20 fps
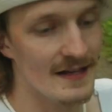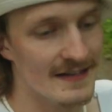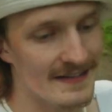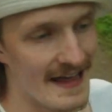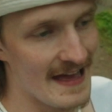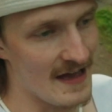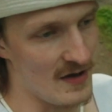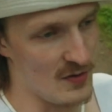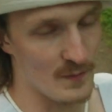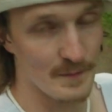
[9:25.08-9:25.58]

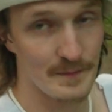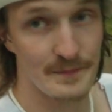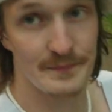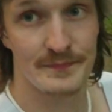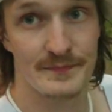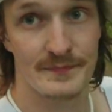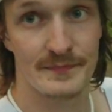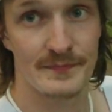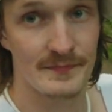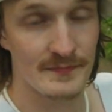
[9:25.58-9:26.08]
Now,
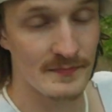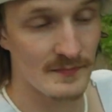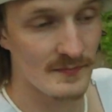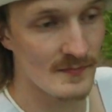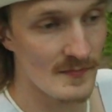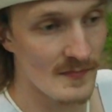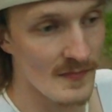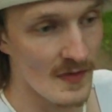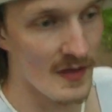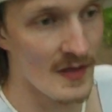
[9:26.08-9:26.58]

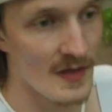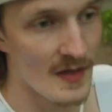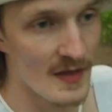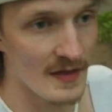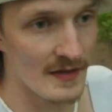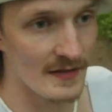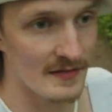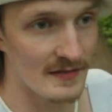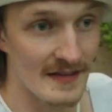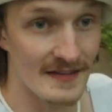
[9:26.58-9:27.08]

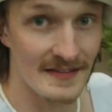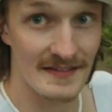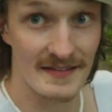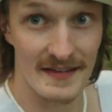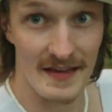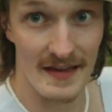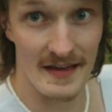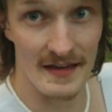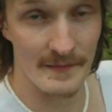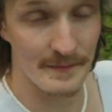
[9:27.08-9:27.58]
let's
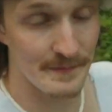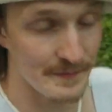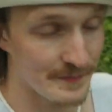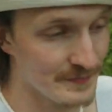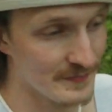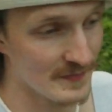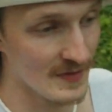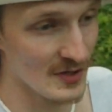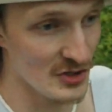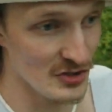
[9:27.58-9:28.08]
say
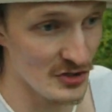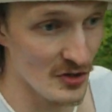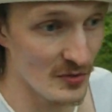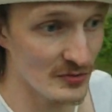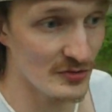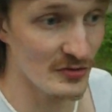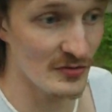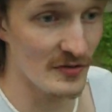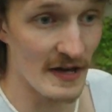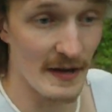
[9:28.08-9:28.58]
you
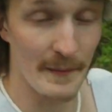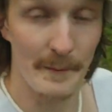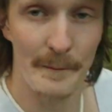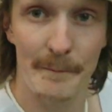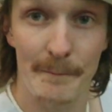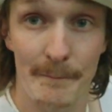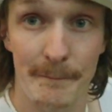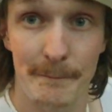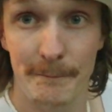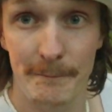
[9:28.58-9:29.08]
don't do that,
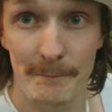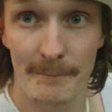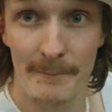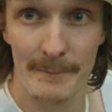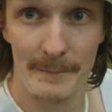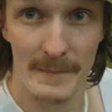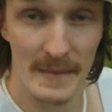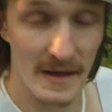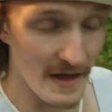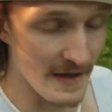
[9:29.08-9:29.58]

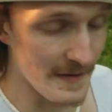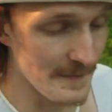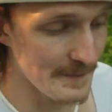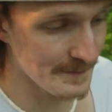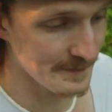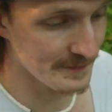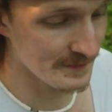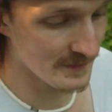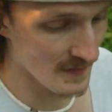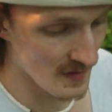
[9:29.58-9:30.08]
okay?
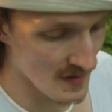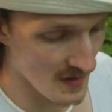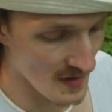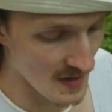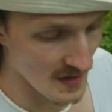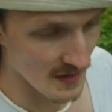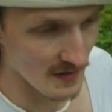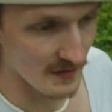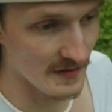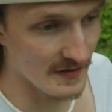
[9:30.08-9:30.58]

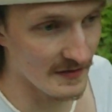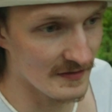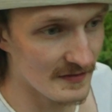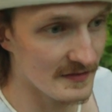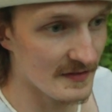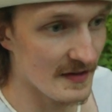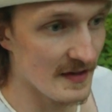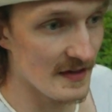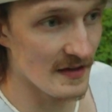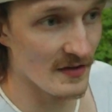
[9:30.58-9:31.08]
Let's
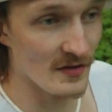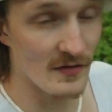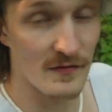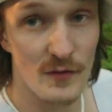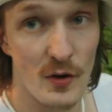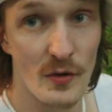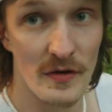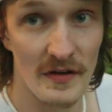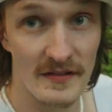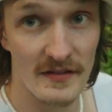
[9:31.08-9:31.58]
say your
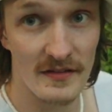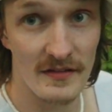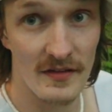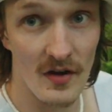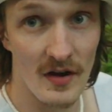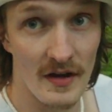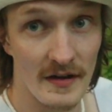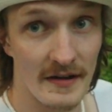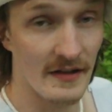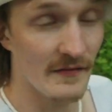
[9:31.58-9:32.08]
focus is
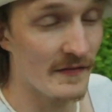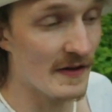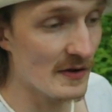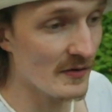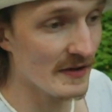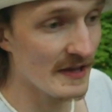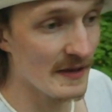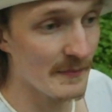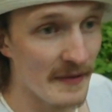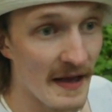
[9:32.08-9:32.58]
on, if I
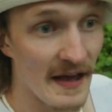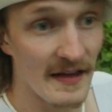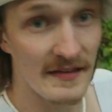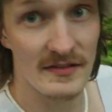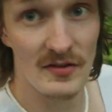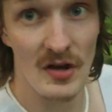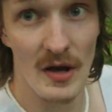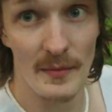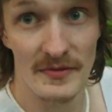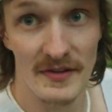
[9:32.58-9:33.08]
don't get
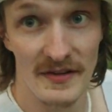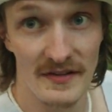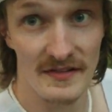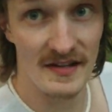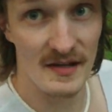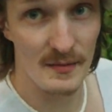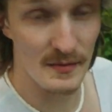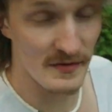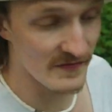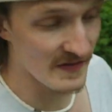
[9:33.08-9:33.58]
past top
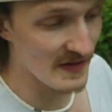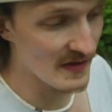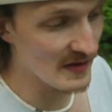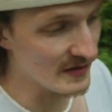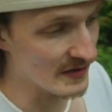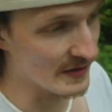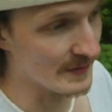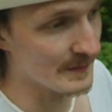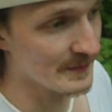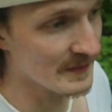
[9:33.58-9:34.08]
16, I'm a
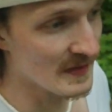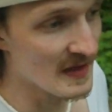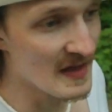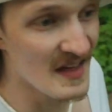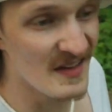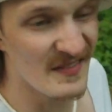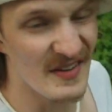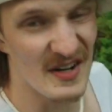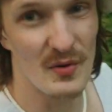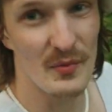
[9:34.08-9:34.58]
failure.
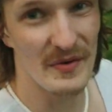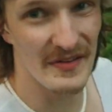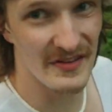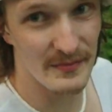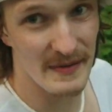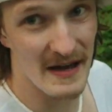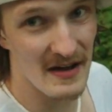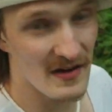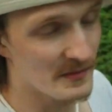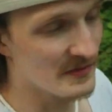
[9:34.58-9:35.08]
If I don't win this
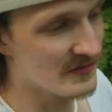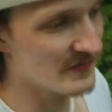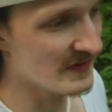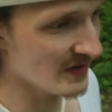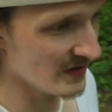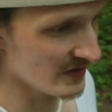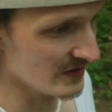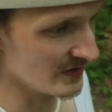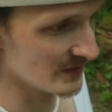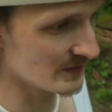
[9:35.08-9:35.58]
battle, I'm a
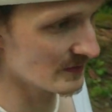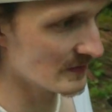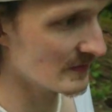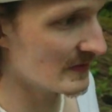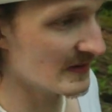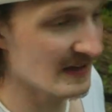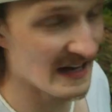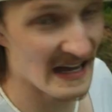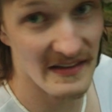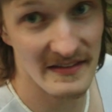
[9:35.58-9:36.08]
failure.
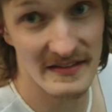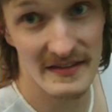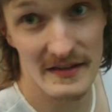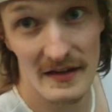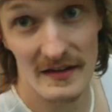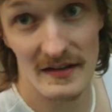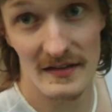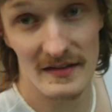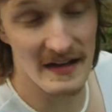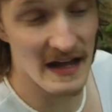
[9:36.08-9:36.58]
And let's say
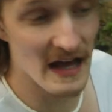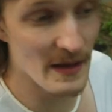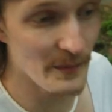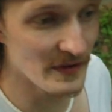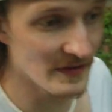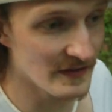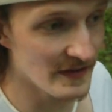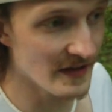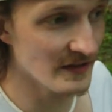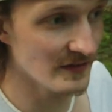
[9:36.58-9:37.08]
that doesn't
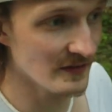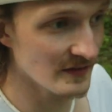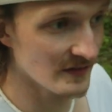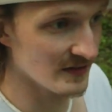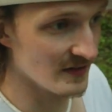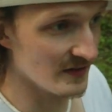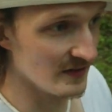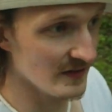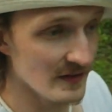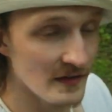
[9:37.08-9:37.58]
happen. Then
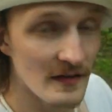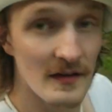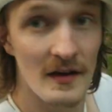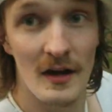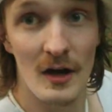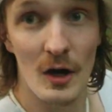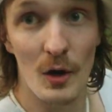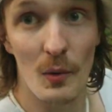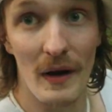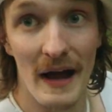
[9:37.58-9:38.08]
suddenly,
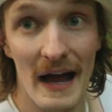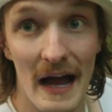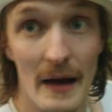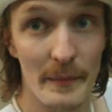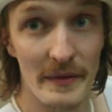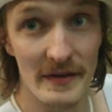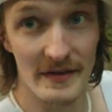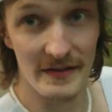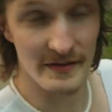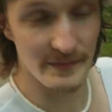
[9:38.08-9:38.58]
what
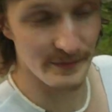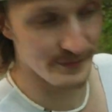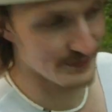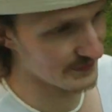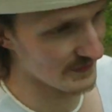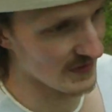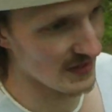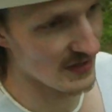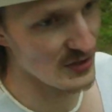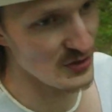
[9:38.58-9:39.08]
happens?
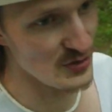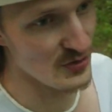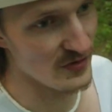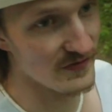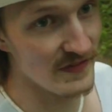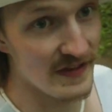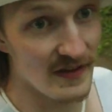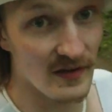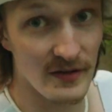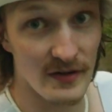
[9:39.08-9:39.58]
You're a
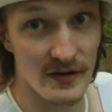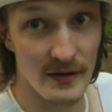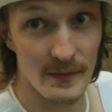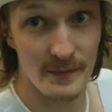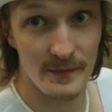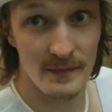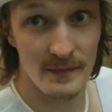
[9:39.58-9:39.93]
failure.